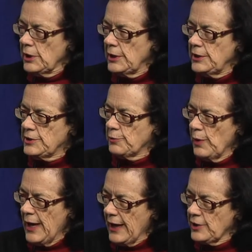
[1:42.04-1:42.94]
His
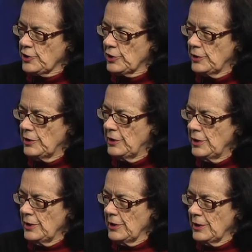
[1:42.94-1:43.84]
reaction
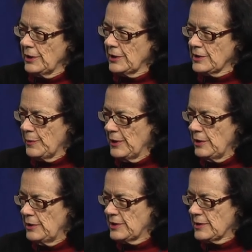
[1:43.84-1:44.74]
has
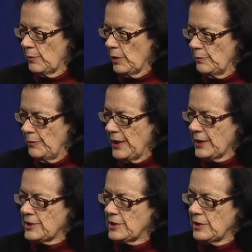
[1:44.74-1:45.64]
been somewhat
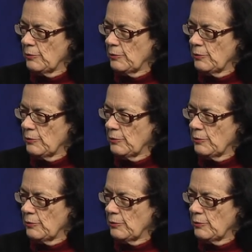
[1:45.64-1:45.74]
mixed,